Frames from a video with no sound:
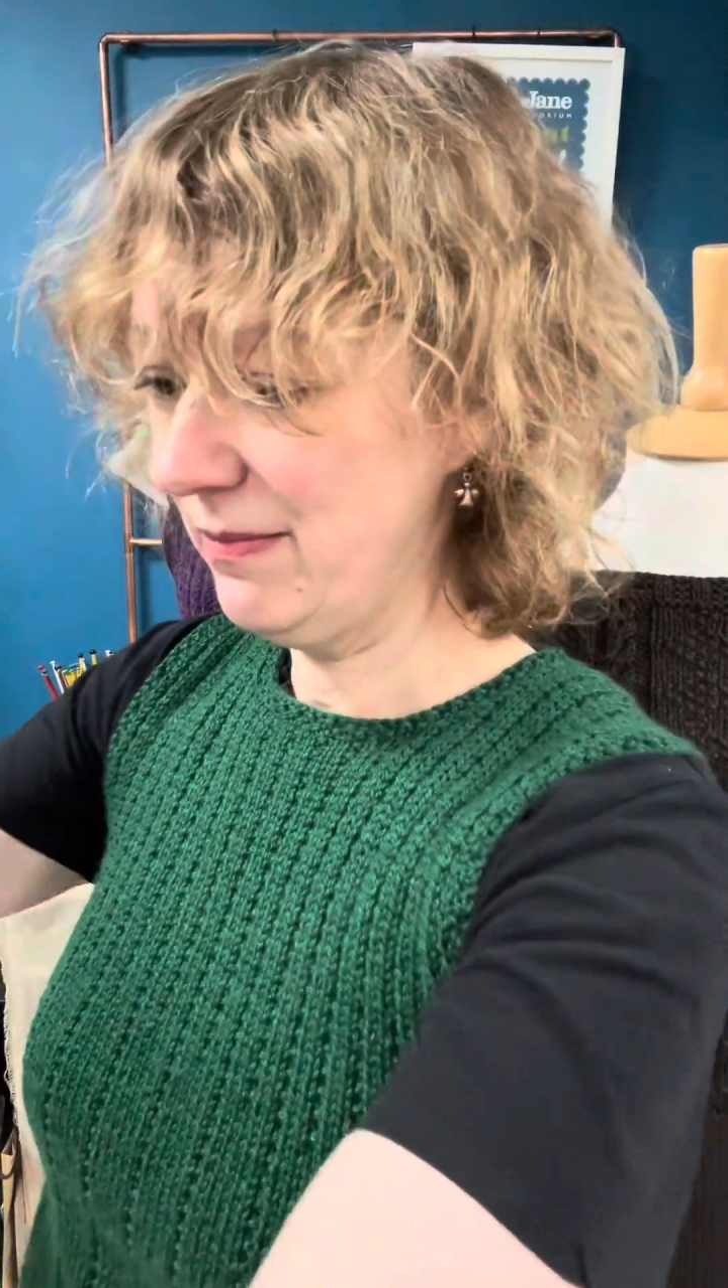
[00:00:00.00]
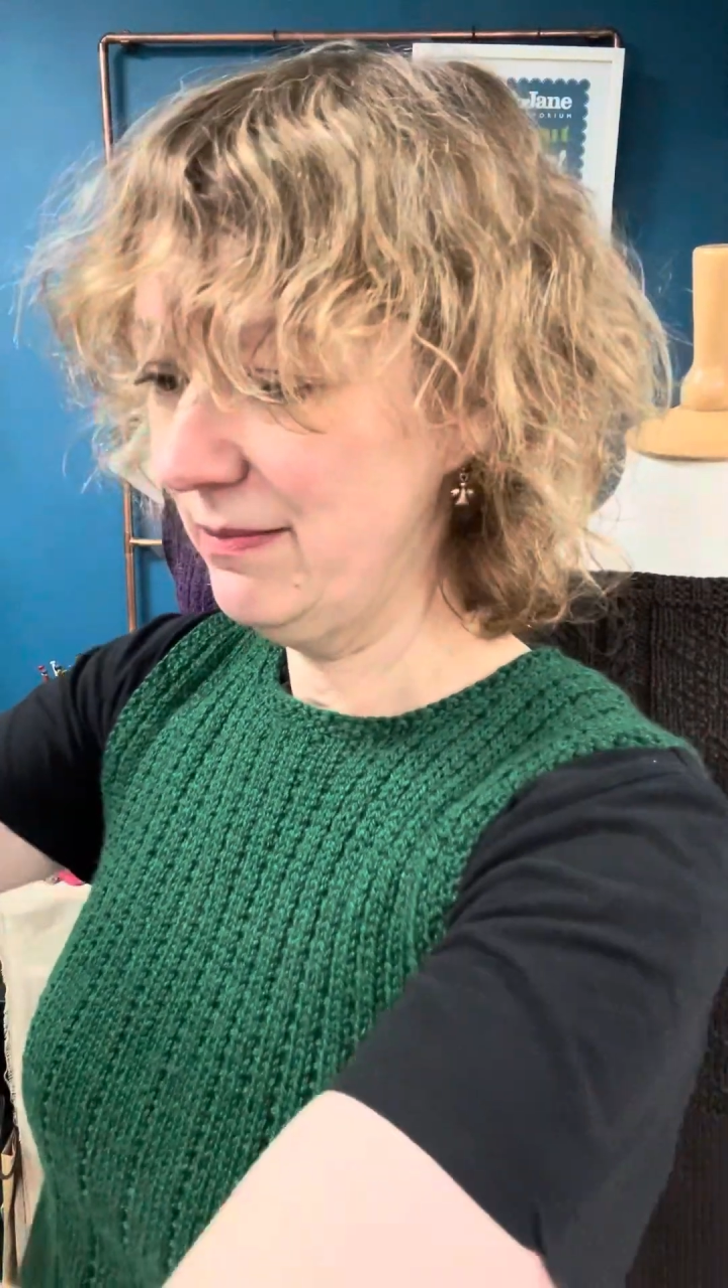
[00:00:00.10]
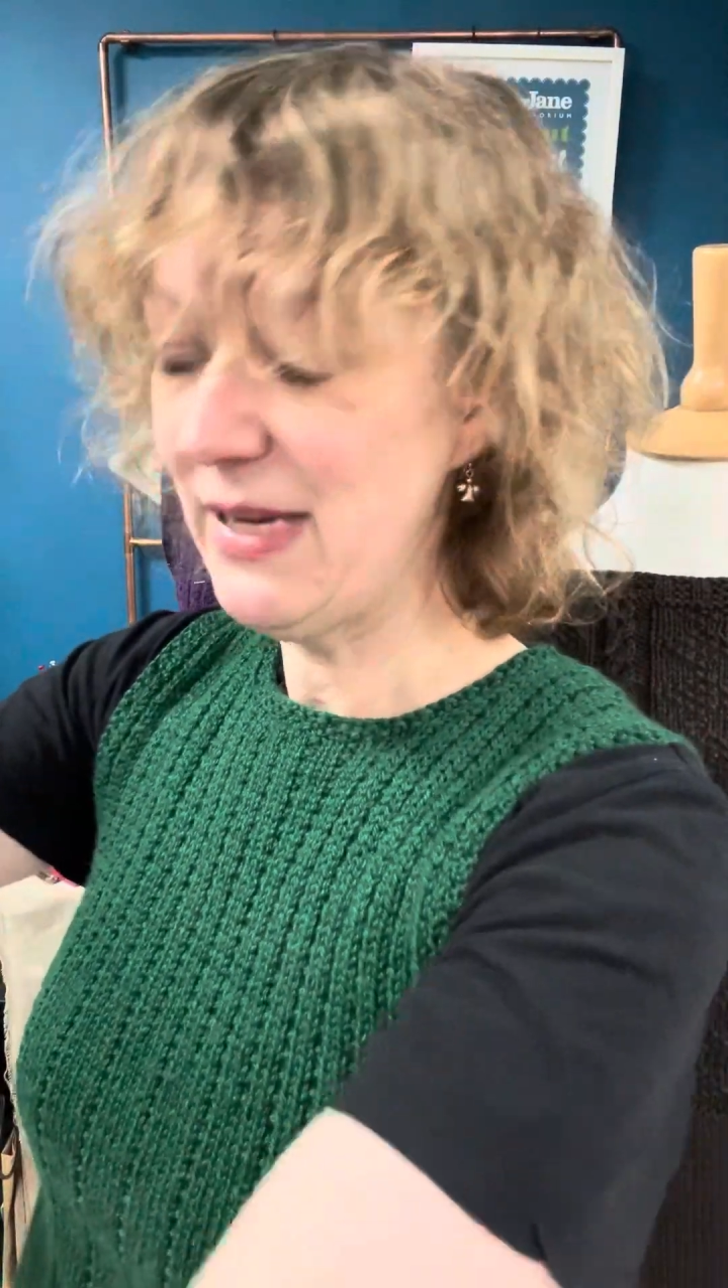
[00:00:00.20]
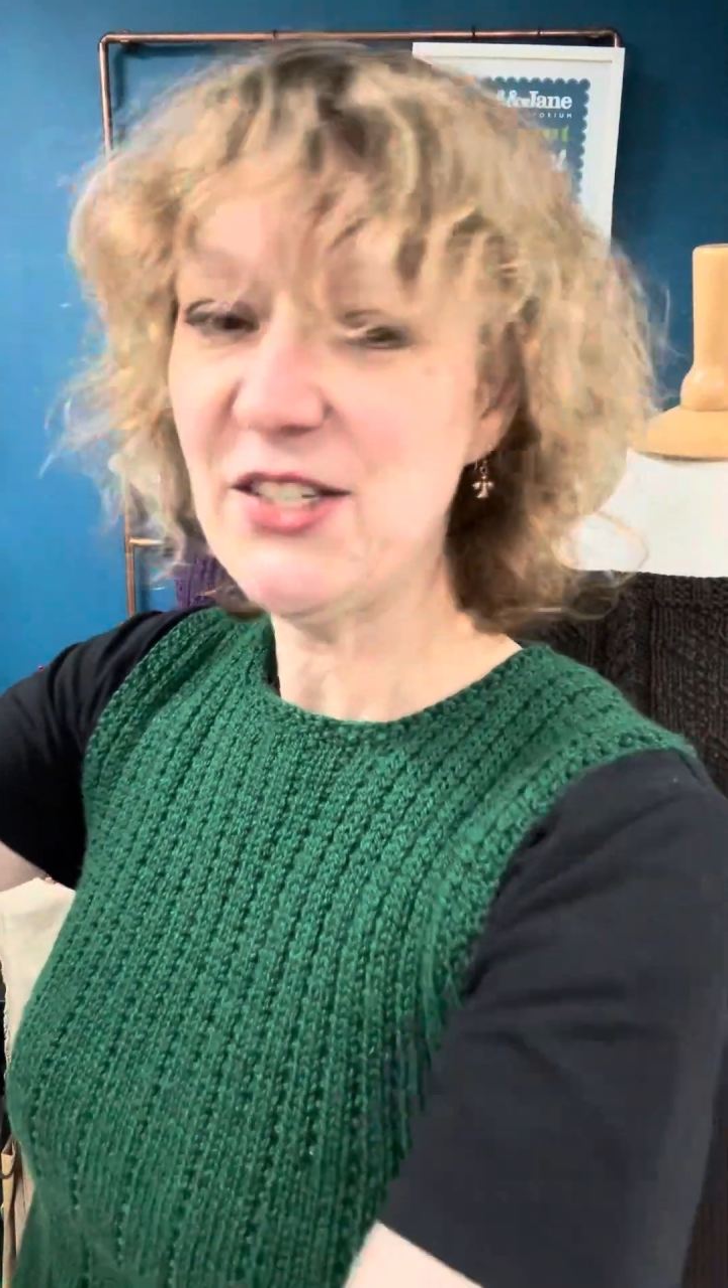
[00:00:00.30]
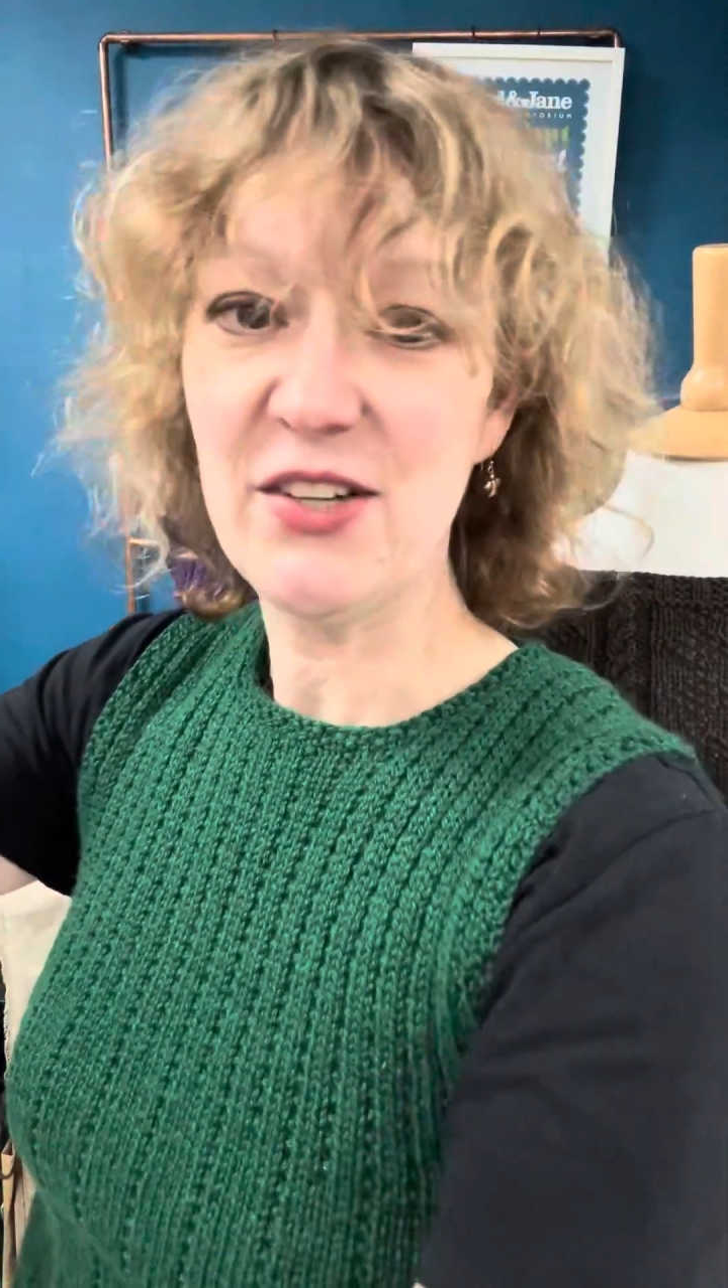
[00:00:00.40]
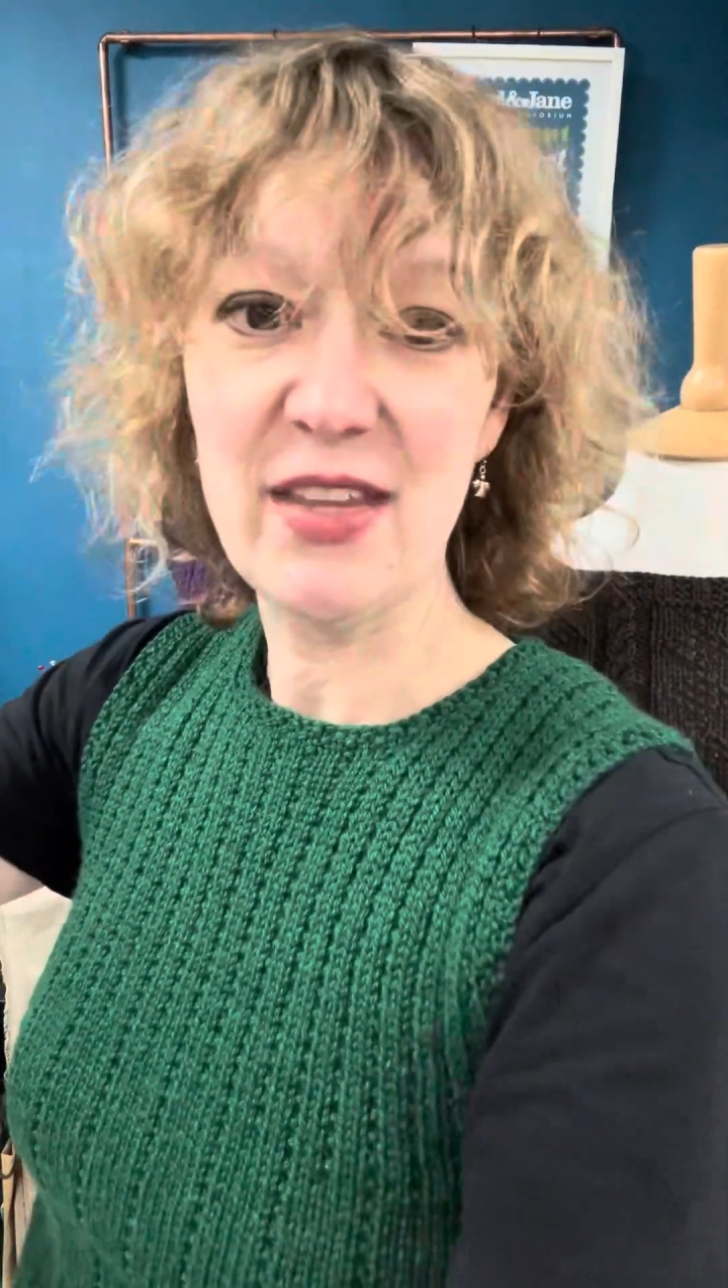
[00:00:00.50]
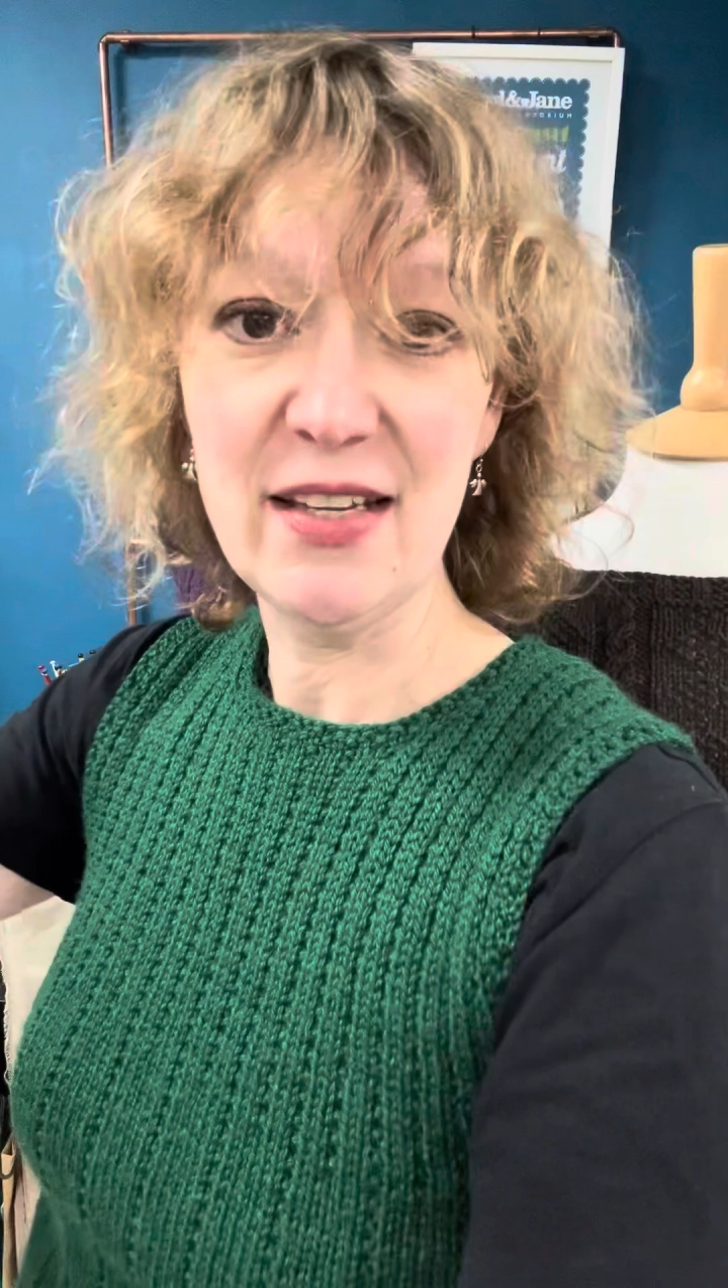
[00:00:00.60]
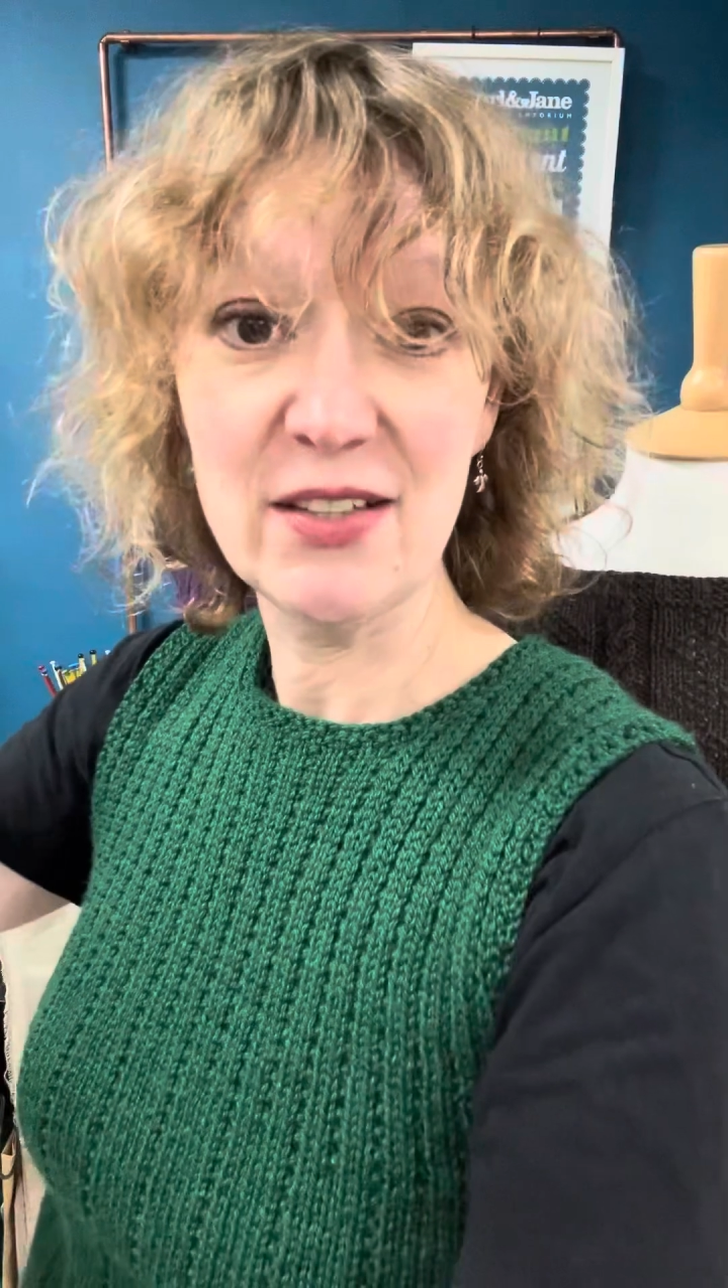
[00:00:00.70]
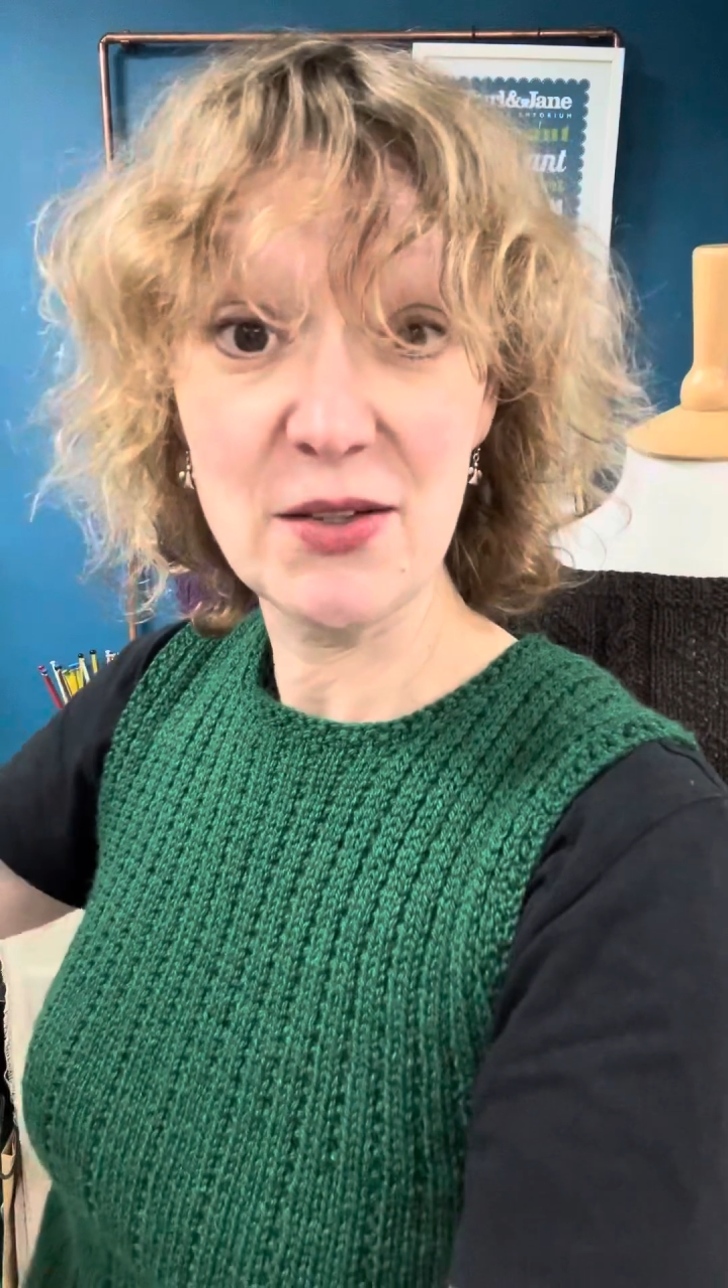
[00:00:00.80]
measured this,